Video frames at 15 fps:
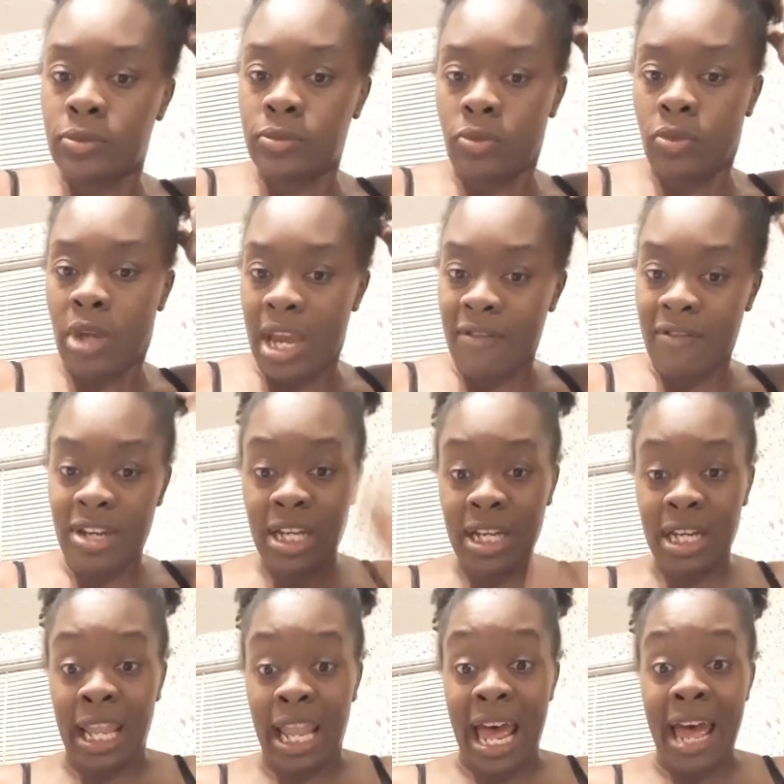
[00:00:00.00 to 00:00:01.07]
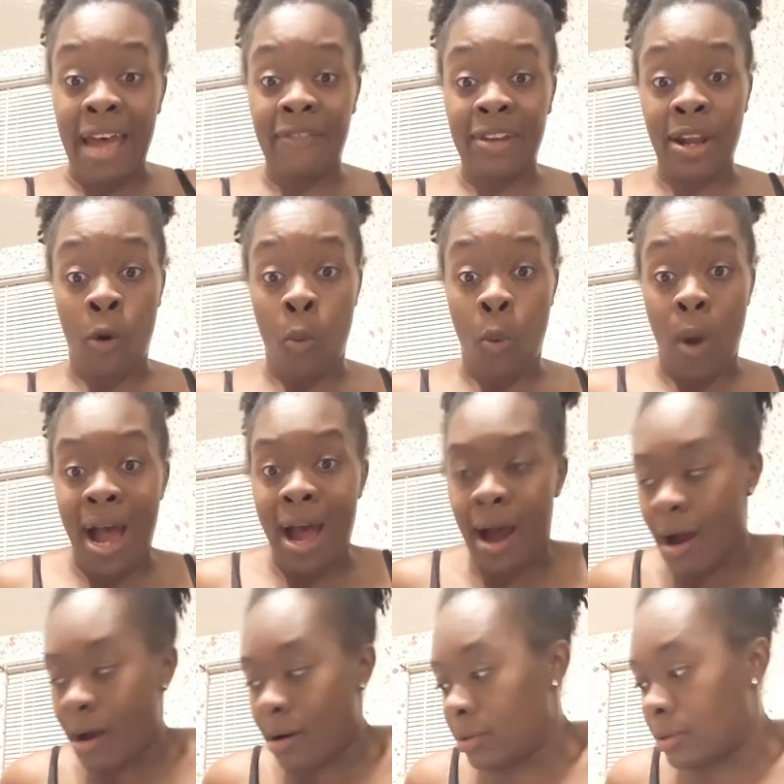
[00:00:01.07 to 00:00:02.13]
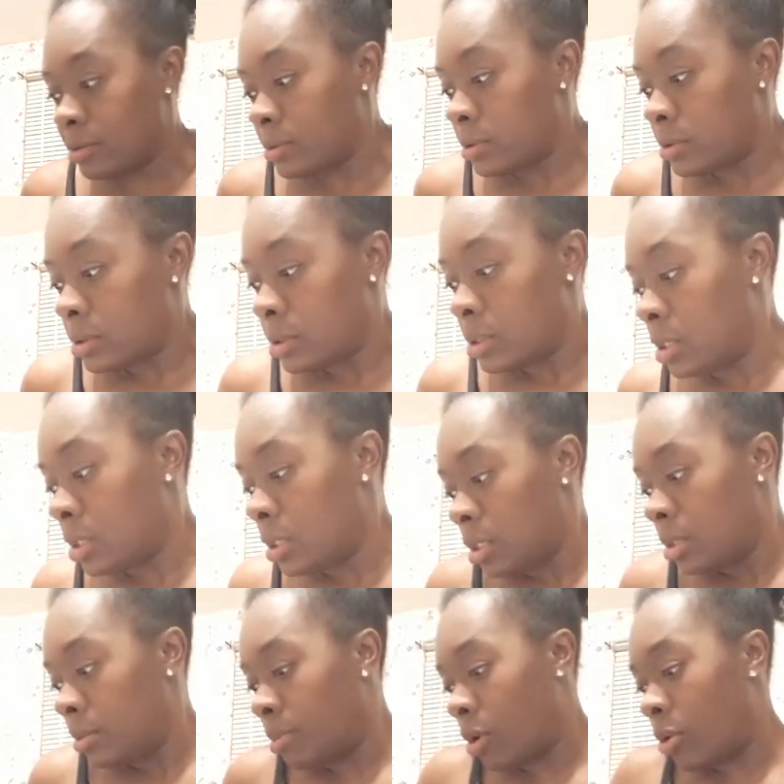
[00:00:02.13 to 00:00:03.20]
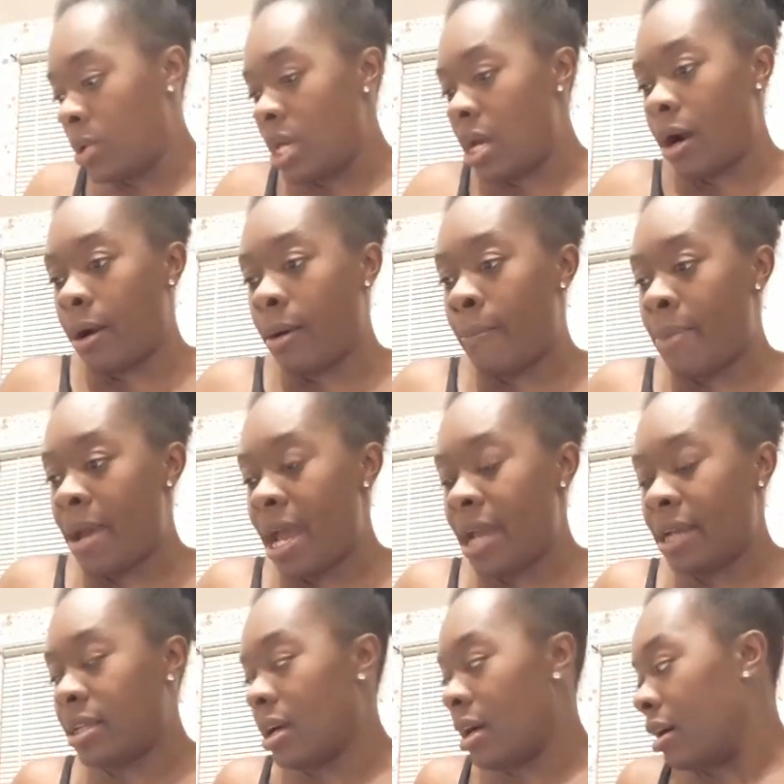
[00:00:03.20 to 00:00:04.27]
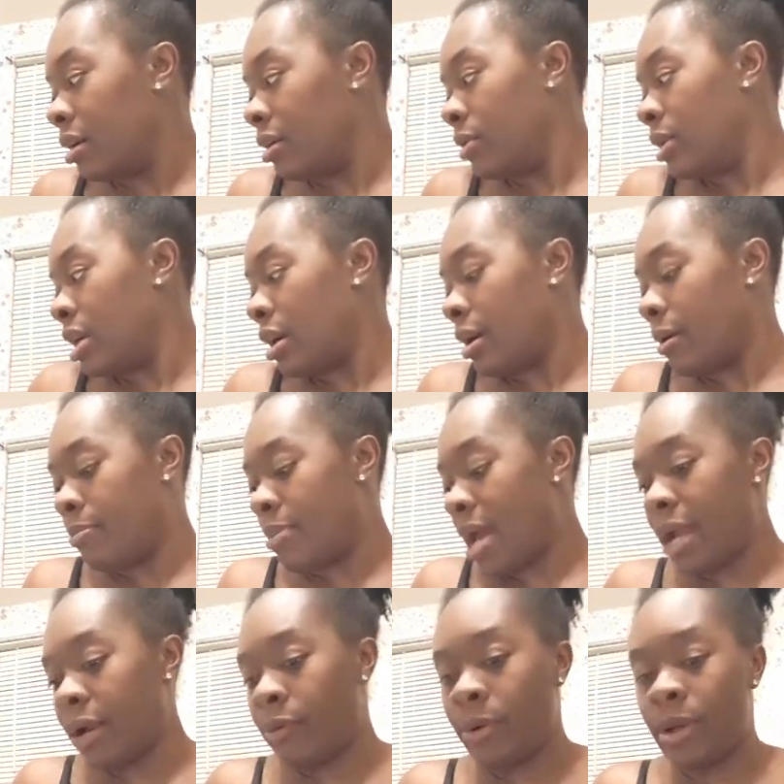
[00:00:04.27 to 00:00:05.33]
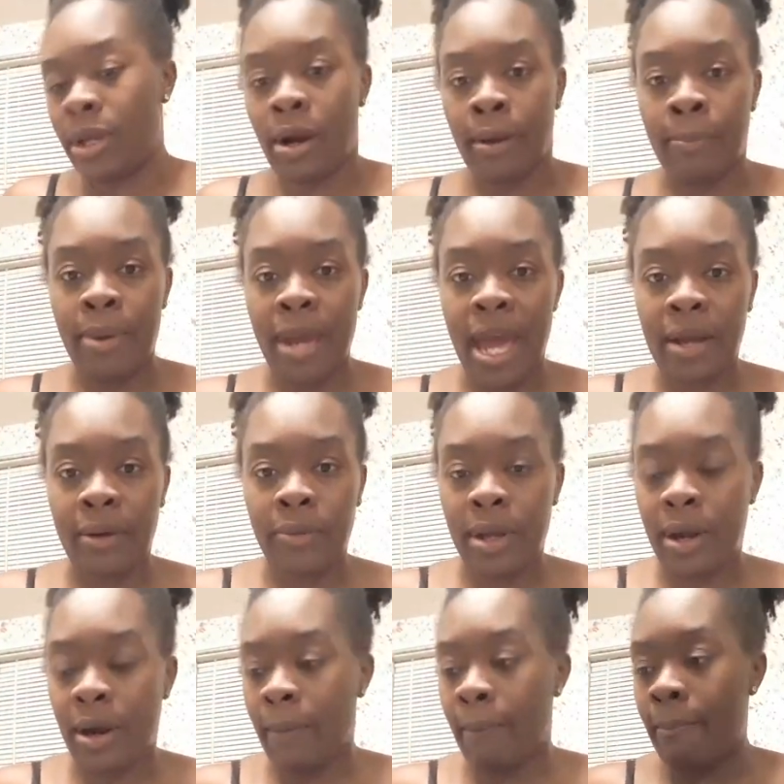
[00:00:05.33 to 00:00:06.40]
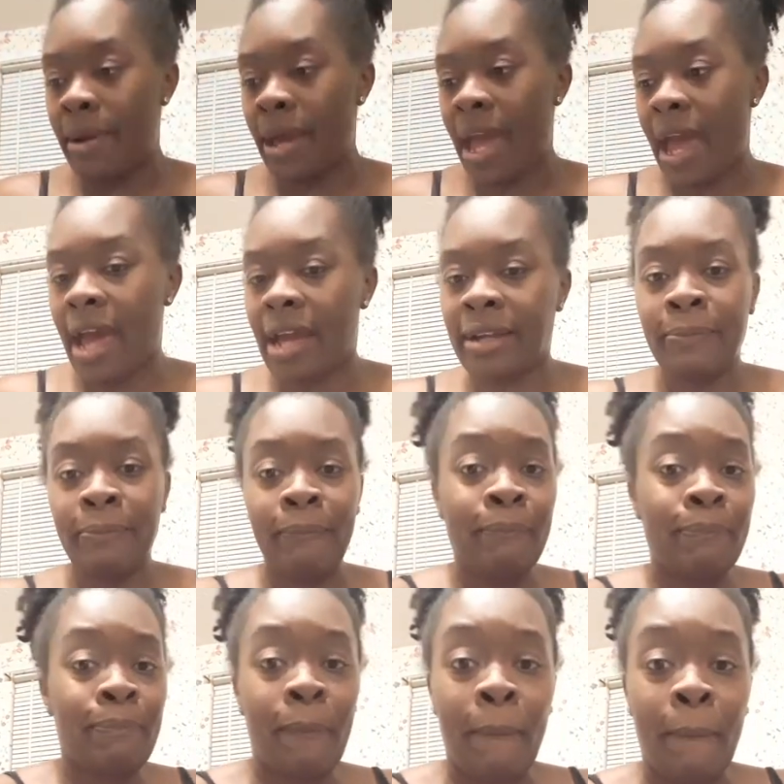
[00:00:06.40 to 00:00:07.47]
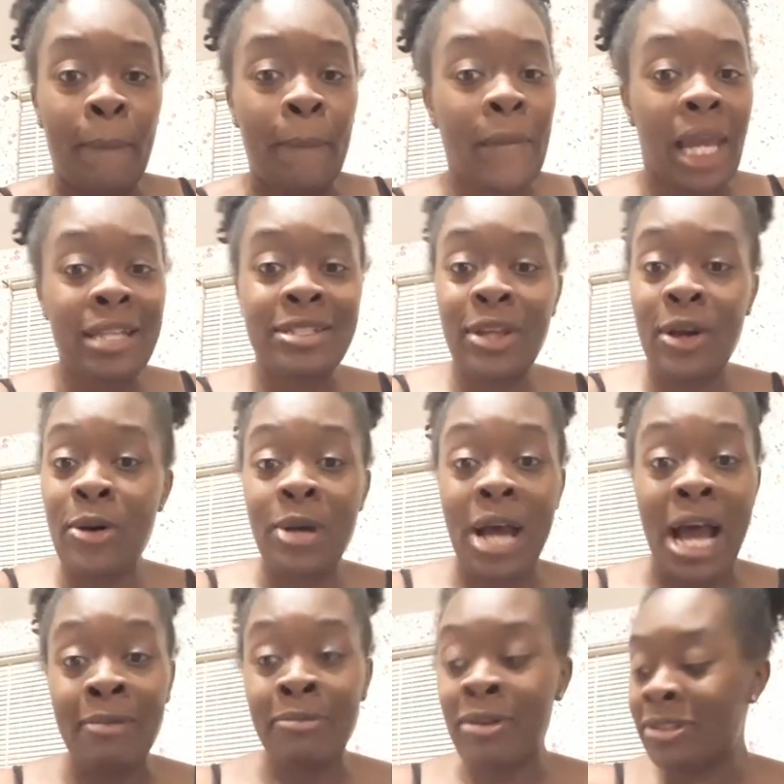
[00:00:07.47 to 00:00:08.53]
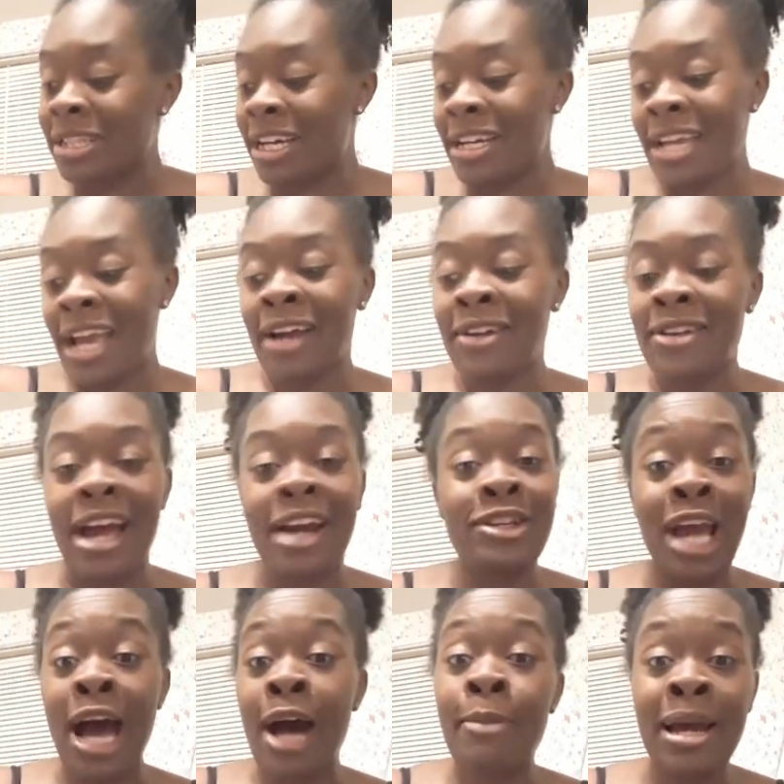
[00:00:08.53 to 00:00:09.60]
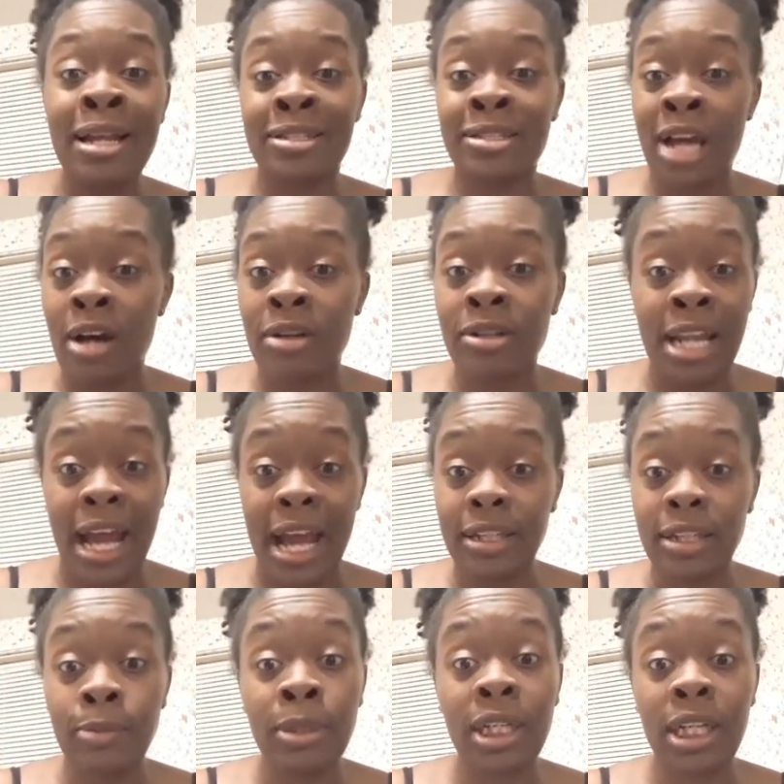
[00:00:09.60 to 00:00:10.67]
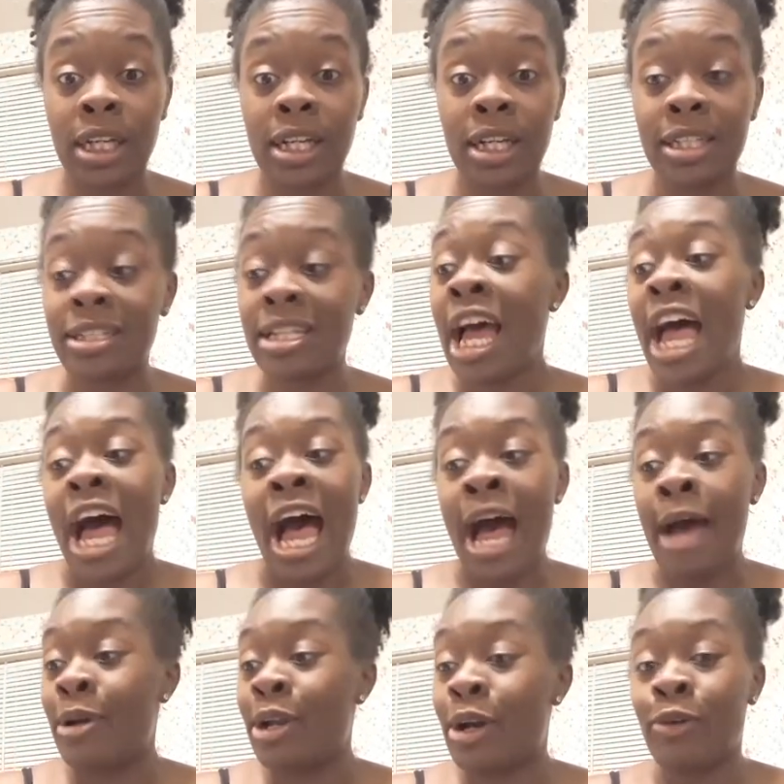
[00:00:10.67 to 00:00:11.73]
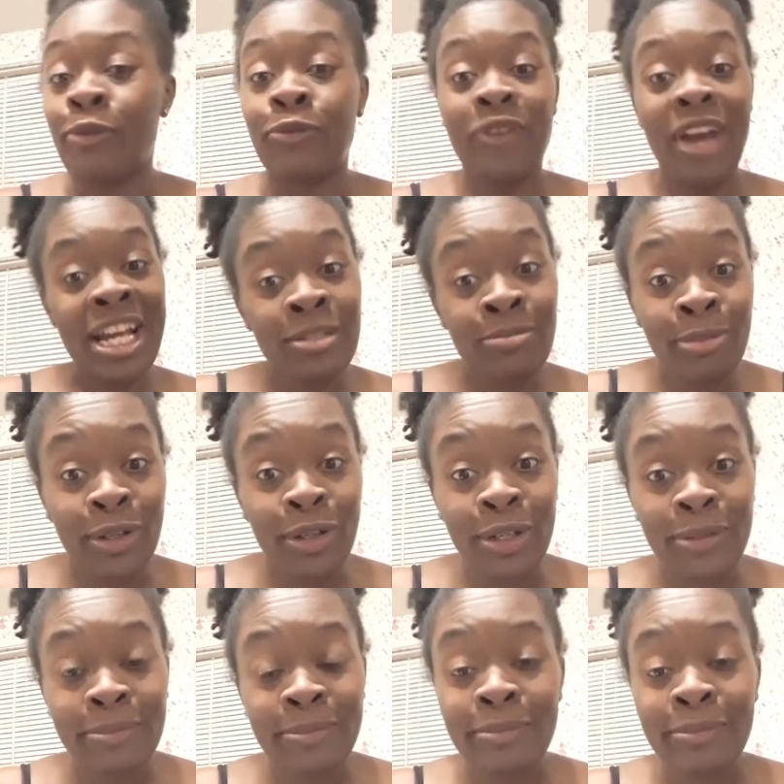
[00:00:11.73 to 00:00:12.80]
We haven't done a live in a while. But we are back, y'all. We are back. We are back. We are back. So I'm going to tell y'all now. Y'all better talk tonight because I've been on Facebook.